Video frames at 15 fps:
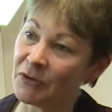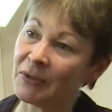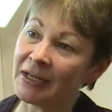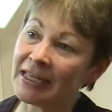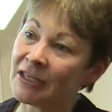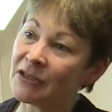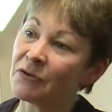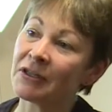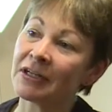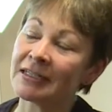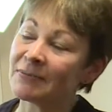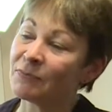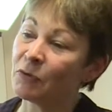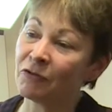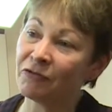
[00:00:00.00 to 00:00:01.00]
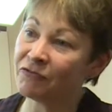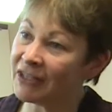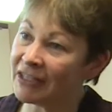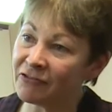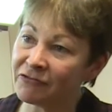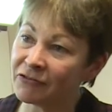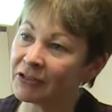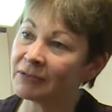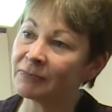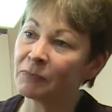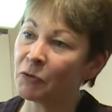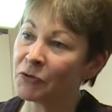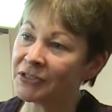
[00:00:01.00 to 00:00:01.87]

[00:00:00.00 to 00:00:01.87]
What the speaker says: an EU that is more fearful, more